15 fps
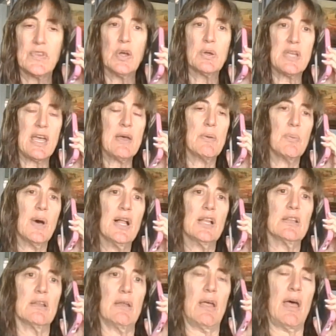Okay,
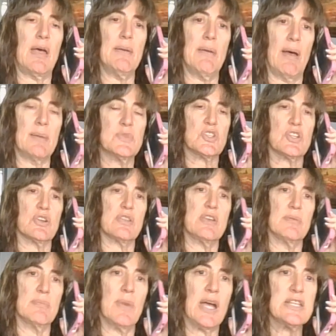well, I'm sure
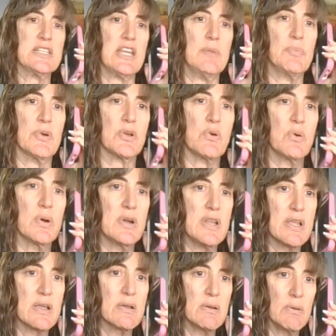that my tape
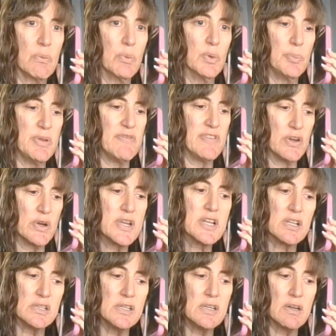recording will be very
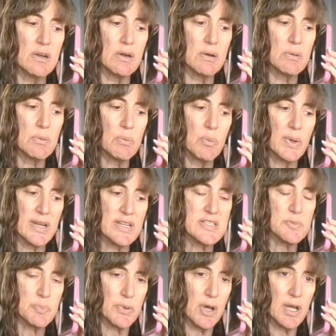clear when
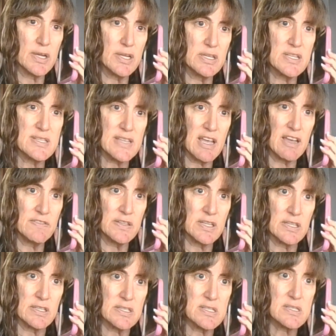it's brought in as
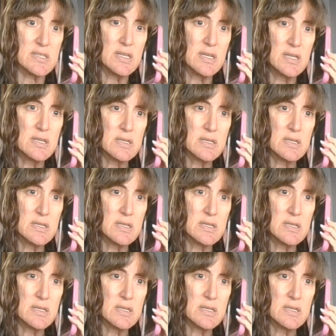evidence.